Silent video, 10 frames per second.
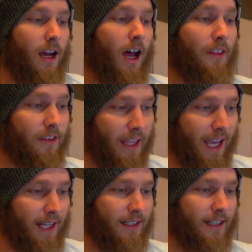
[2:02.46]
Other than
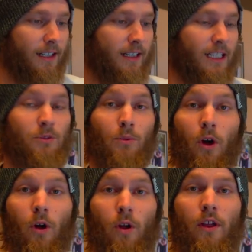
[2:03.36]
that, let's
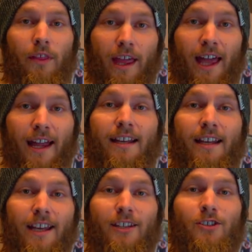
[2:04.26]
roll
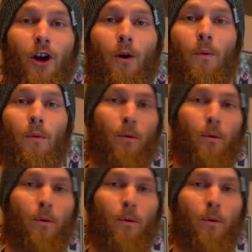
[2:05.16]
that intro.